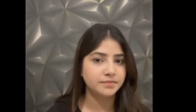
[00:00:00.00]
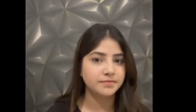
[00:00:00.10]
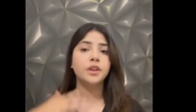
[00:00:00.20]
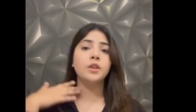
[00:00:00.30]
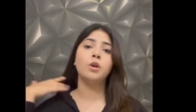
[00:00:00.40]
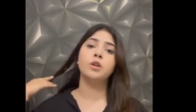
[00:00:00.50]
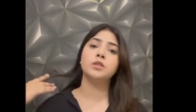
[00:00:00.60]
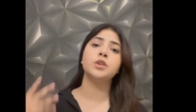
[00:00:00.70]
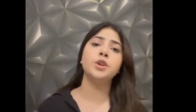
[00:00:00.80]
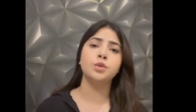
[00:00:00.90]
You can
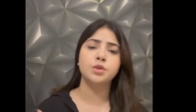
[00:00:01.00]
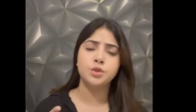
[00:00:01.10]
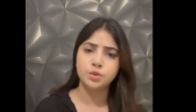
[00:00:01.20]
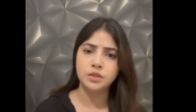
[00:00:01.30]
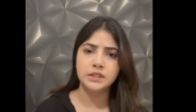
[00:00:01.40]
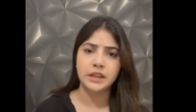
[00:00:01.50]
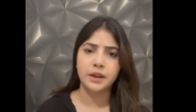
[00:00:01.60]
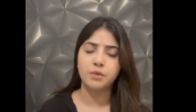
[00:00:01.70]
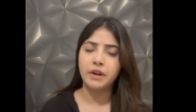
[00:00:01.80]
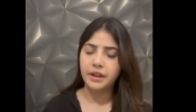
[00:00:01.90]
also use tools
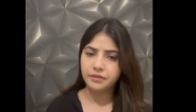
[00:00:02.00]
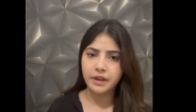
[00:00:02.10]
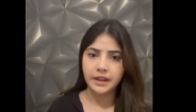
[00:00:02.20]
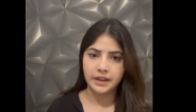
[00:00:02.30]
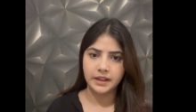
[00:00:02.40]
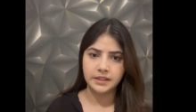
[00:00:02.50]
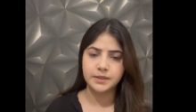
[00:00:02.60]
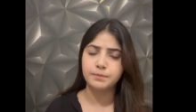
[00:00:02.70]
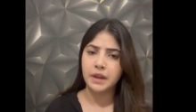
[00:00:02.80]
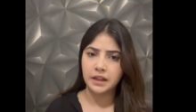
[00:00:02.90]
like YFinance,
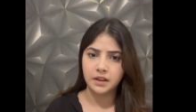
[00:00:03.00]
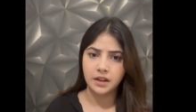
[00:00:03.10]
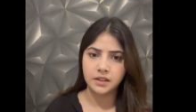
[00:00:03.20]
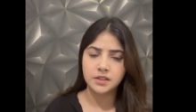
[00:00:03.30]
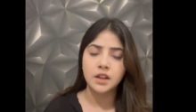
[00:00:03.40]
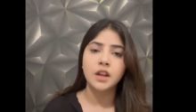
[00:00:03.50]
Pandas